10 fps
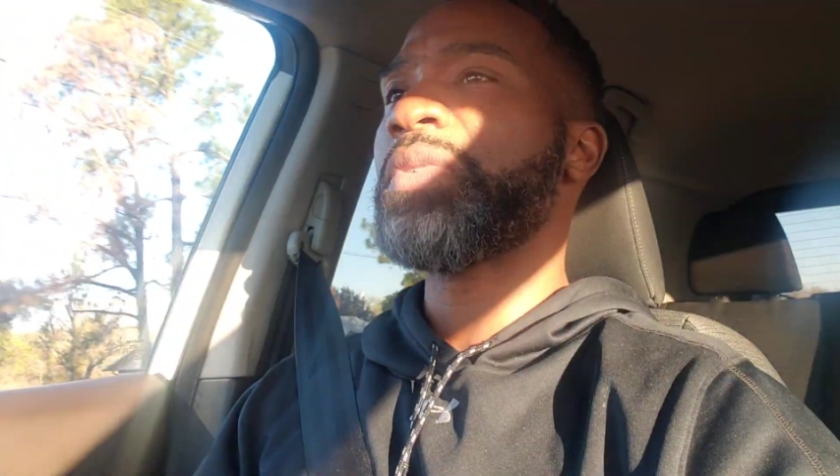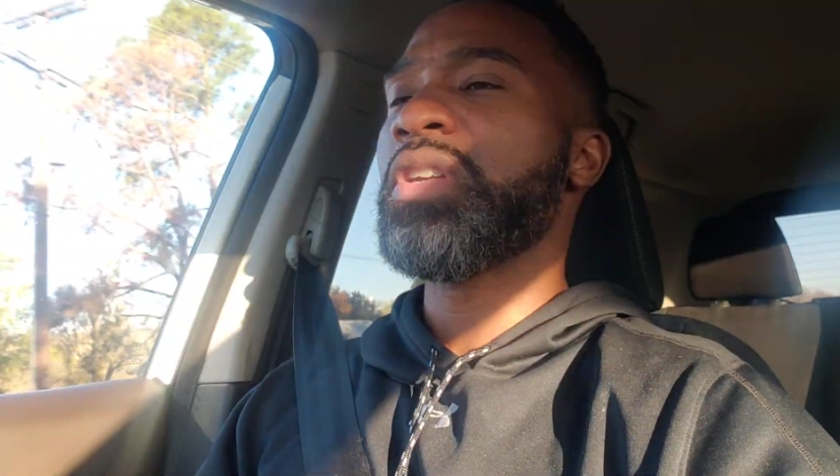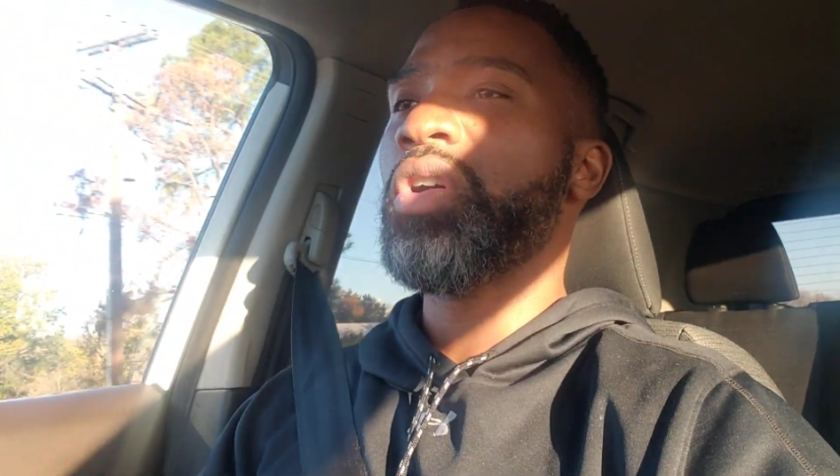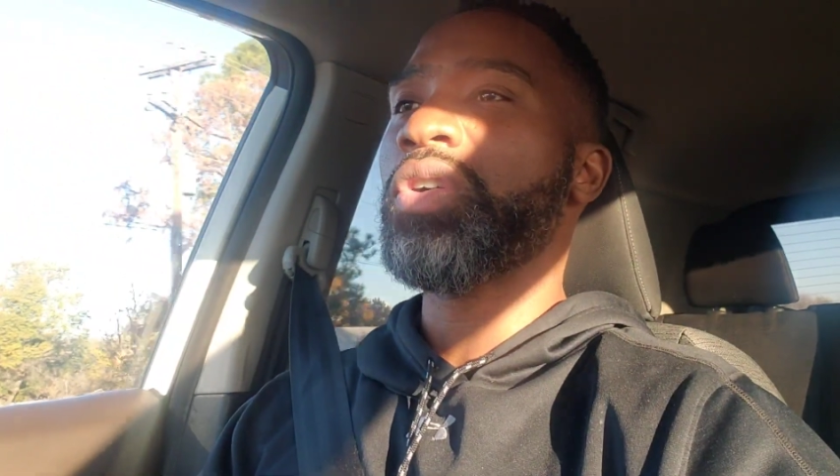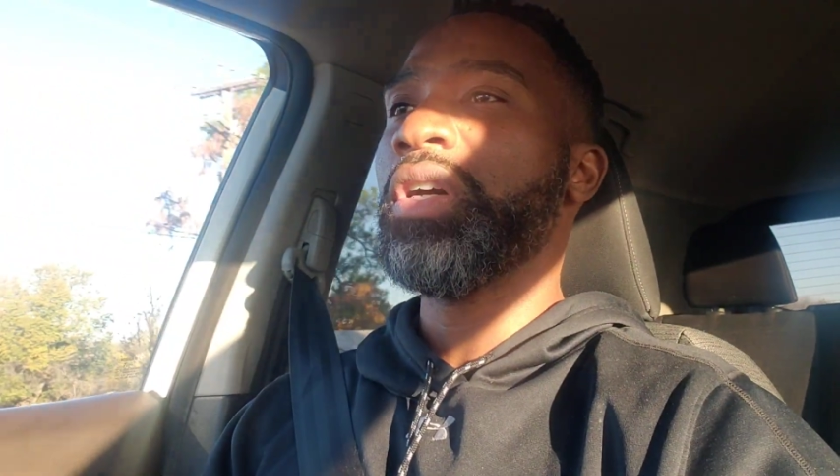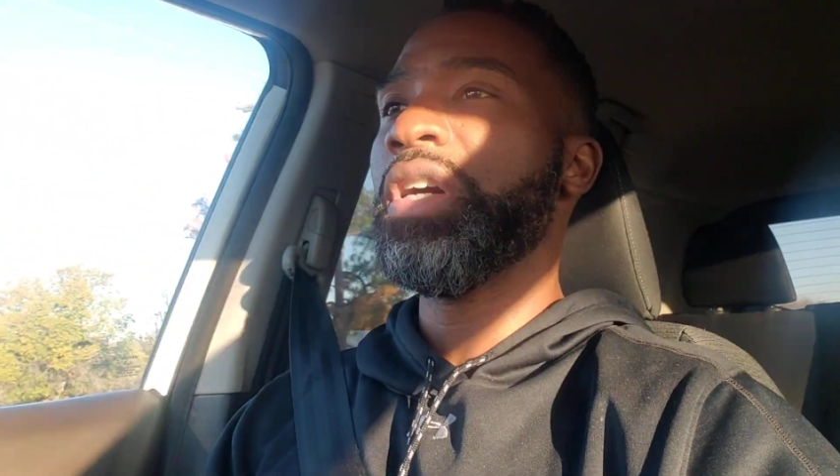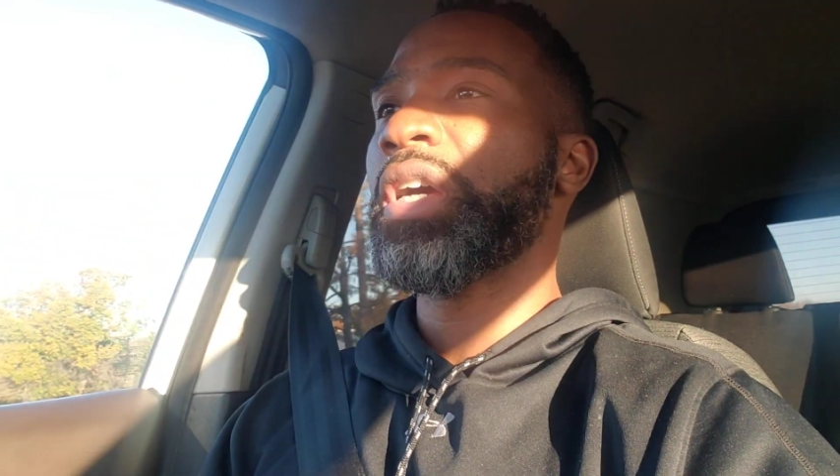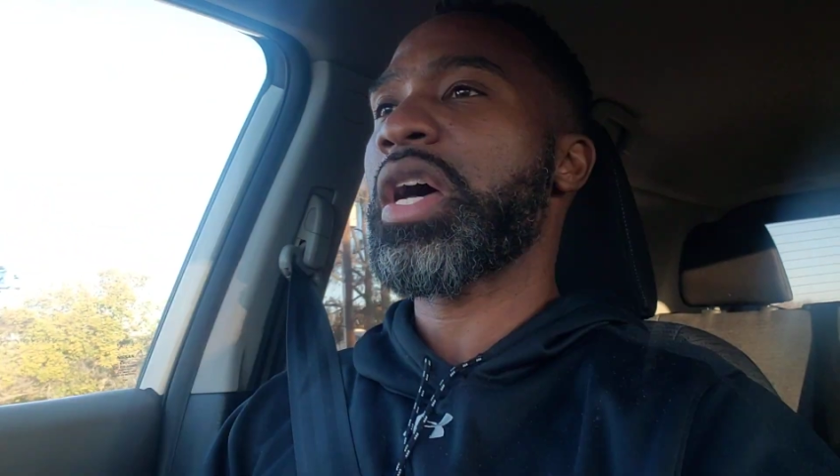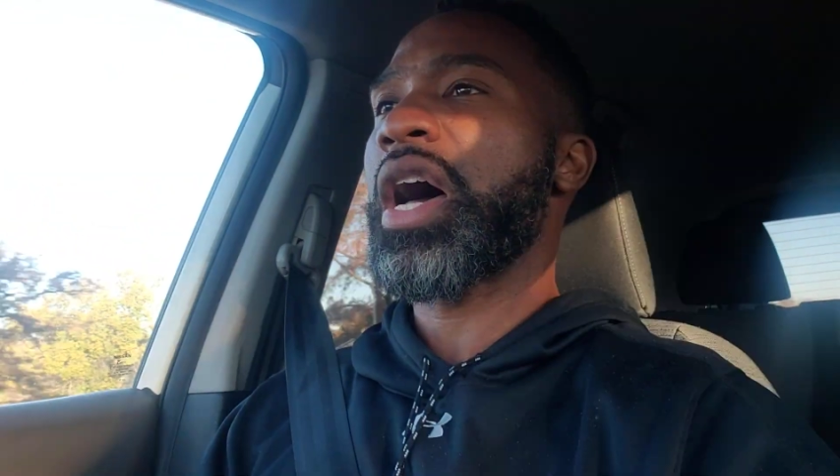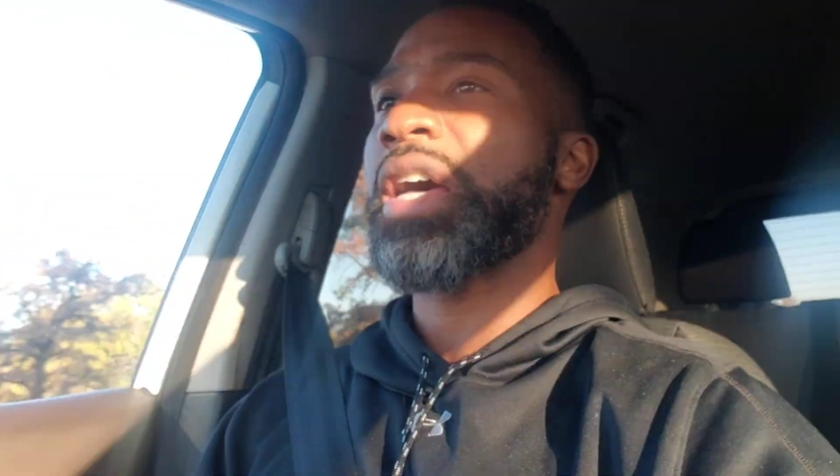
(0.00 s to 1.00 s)
to no
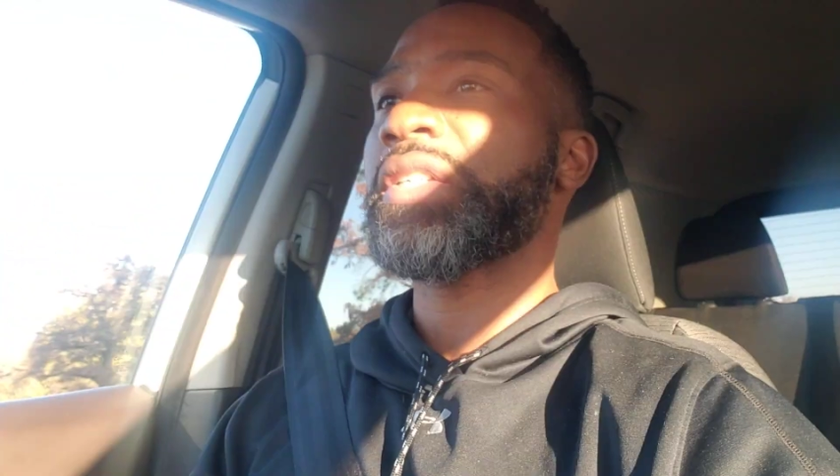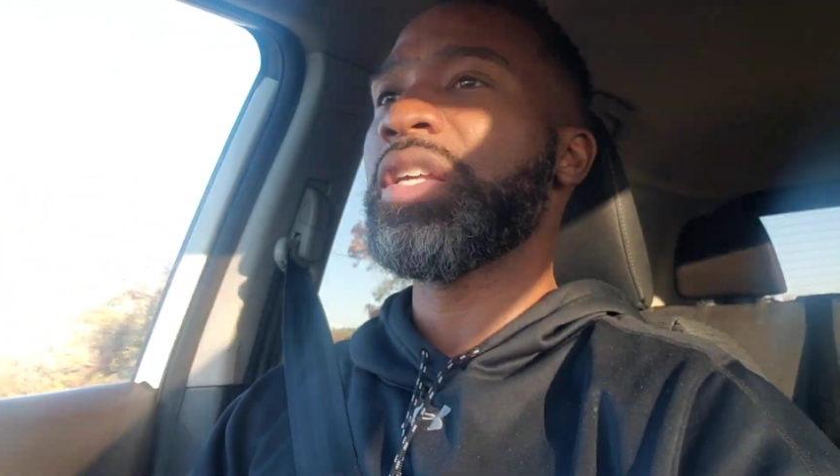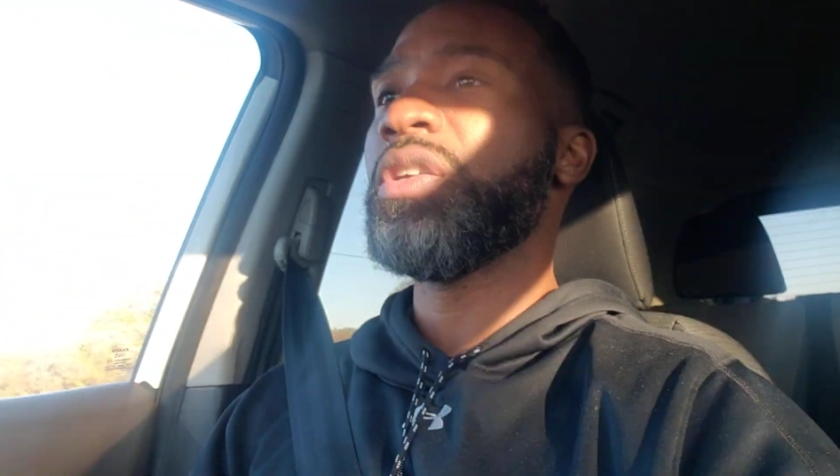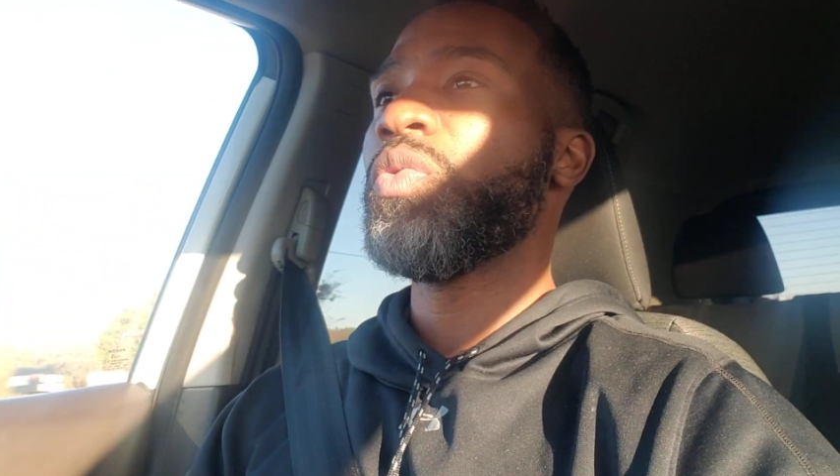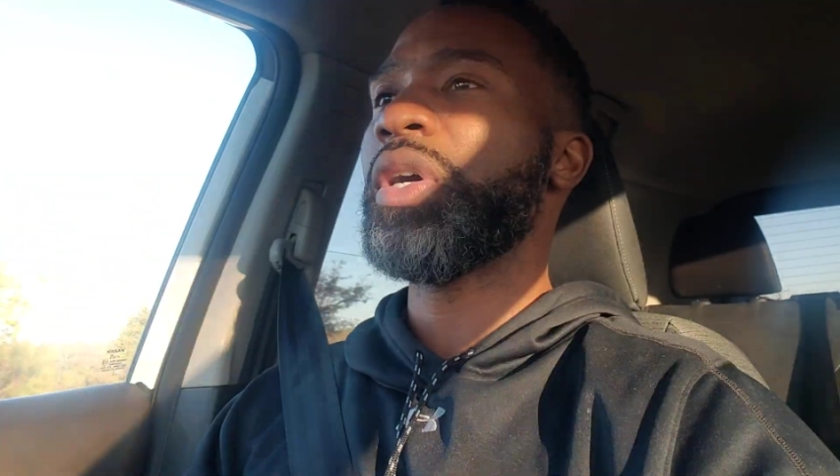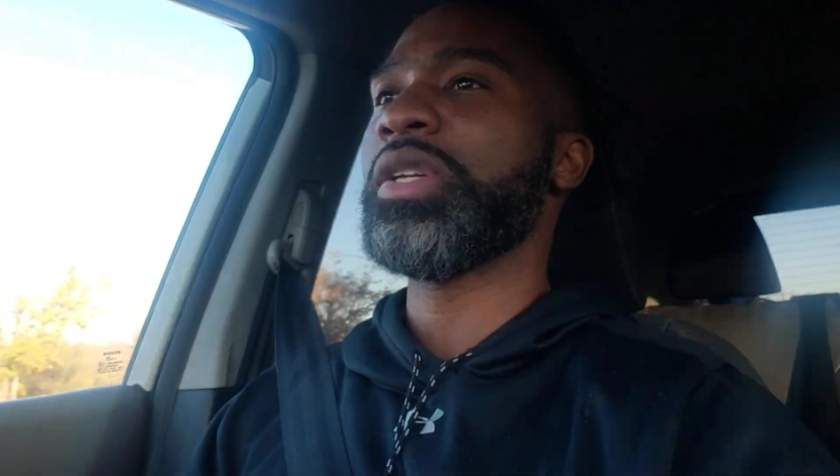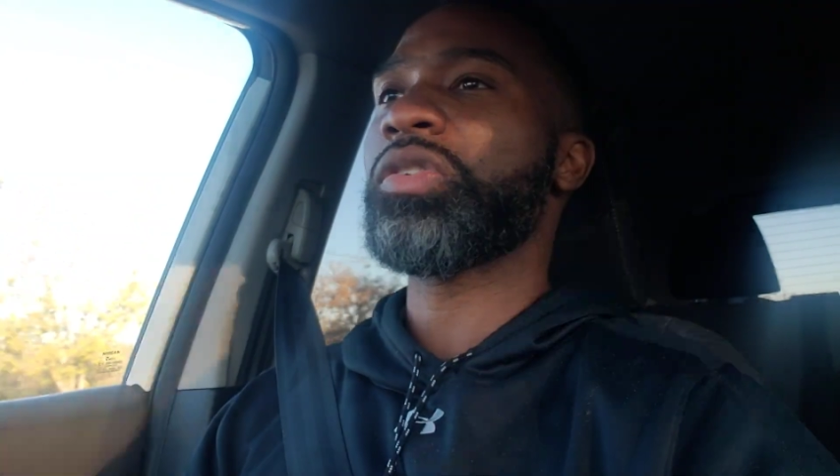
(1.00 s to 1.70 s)
good constantly and you wasn't